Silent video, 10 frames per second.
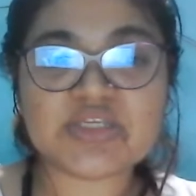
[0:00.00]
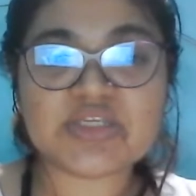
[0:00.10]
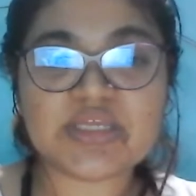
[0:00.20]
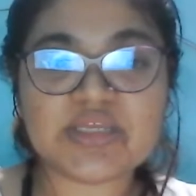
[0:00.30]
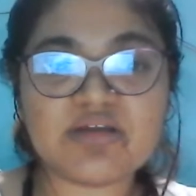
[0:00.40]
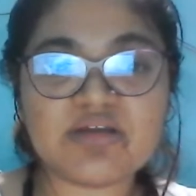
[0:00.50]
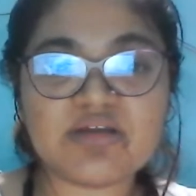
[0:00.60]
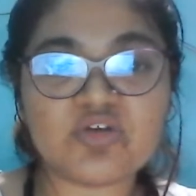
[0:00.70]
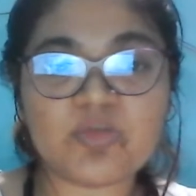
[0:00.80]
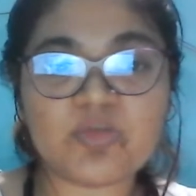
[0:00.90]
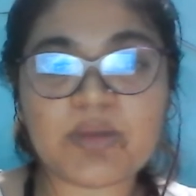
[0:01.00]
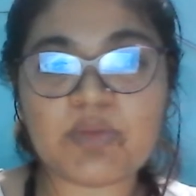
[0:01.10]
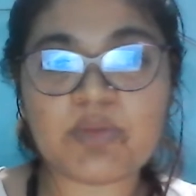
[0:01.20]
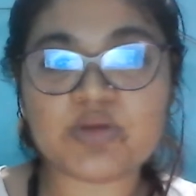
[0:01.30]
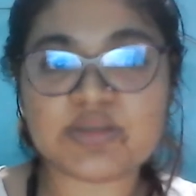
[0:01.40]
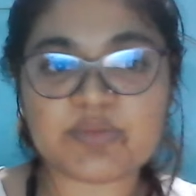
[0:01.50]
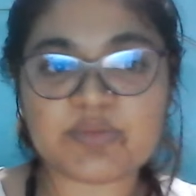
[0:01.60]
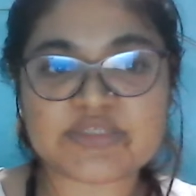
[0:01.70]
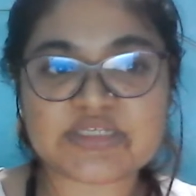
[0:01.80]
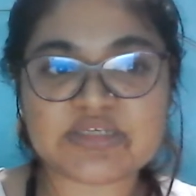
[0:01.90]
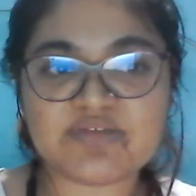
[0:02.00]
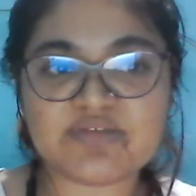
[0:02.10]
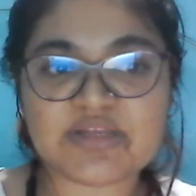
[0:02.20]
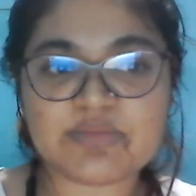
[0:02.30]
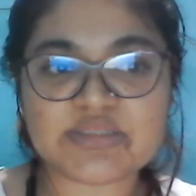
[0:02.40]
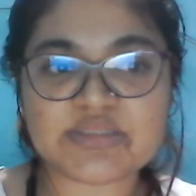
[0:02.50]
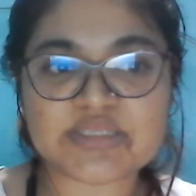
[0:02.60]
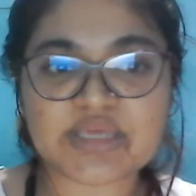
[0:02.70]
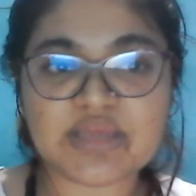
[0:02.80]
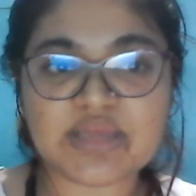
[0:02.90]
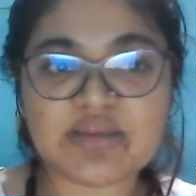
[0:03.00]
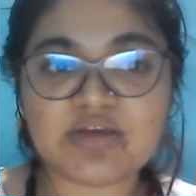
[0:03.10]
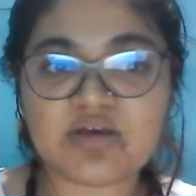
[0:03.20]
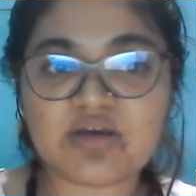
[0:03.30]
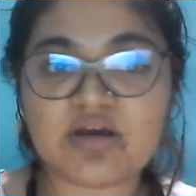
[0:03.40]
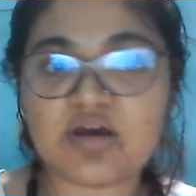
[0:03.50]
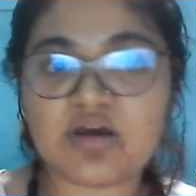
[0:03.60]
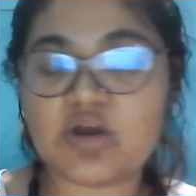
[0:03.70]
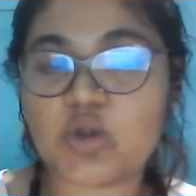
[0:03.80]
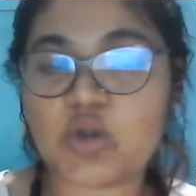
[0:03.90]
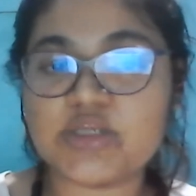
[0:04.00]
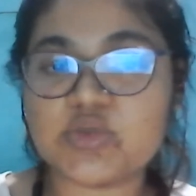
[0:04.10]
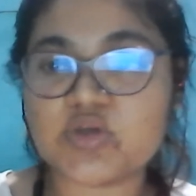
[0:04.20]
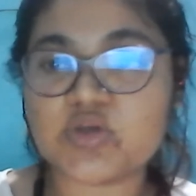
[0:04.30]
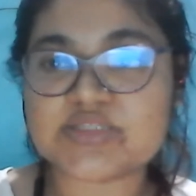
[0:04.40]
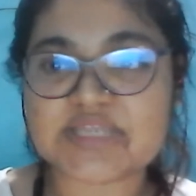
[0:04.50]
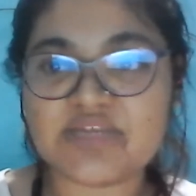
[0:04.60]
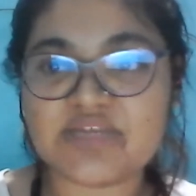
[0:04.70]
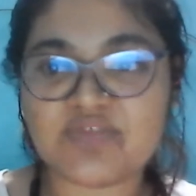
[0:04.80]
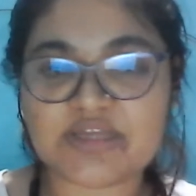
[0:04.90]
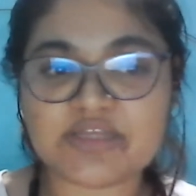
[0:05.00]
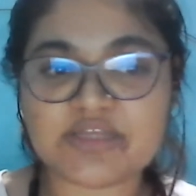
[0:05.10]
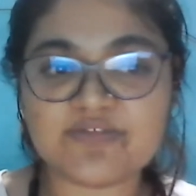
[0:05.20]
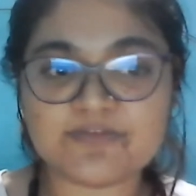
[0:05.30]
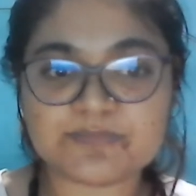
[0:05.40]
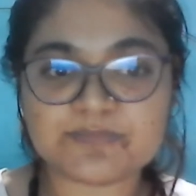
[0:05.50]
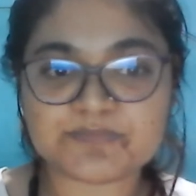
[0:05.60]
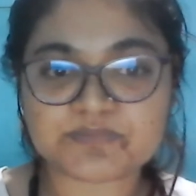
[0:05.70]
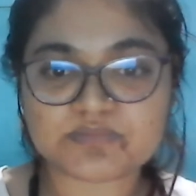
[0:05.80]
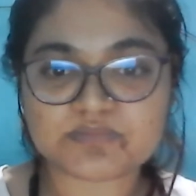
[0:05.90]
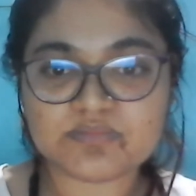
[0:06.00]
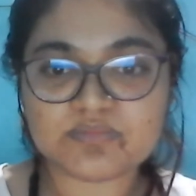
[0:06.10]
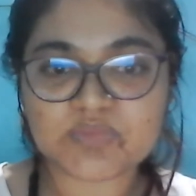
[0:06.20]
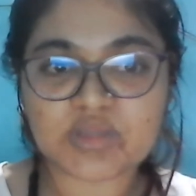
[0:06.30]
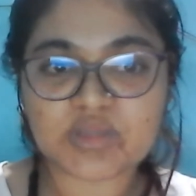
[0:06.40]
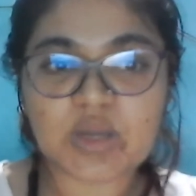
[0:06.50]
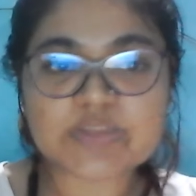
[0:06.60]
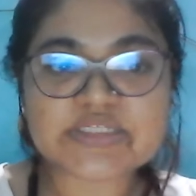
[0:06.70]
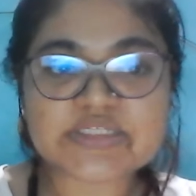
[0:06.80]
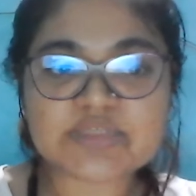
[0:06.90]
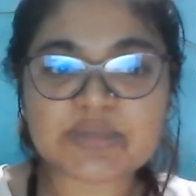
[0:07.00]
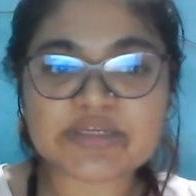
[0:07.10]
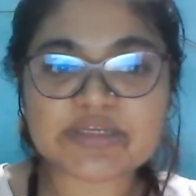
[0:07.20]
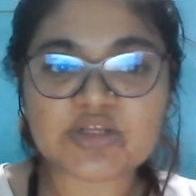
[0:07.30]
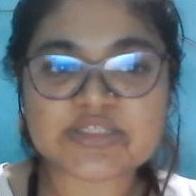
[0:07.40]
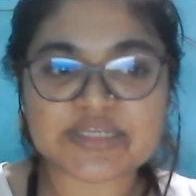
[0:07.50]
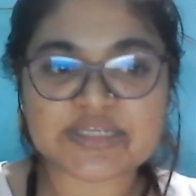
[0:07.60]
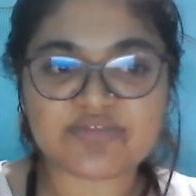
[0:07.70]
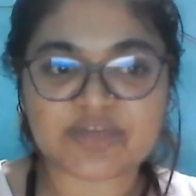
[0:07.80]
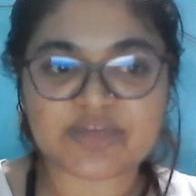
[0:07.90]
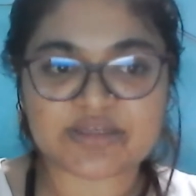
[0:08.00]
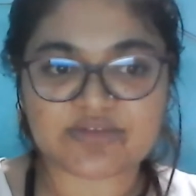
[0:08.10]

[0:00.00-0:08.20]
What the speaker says: in a group among the representative elements? Again, according to your Z effective, how is it dependent on Z effective?